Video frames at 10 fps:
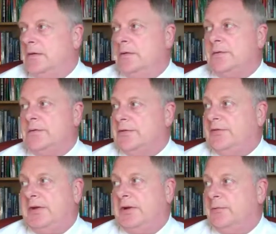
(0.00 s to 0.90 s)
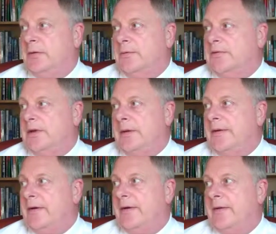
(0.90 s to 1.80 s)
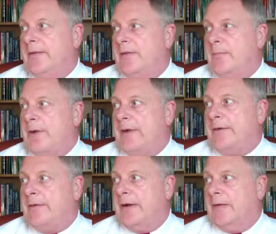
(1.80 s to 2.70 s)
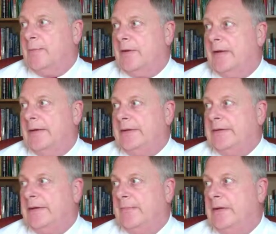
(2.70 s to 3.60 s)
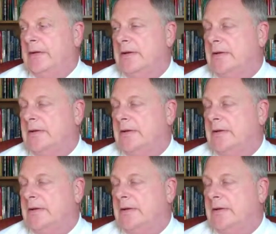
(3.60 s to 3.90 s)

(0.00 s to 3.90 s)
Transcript: You ought to have seen what was going on in the background behind him.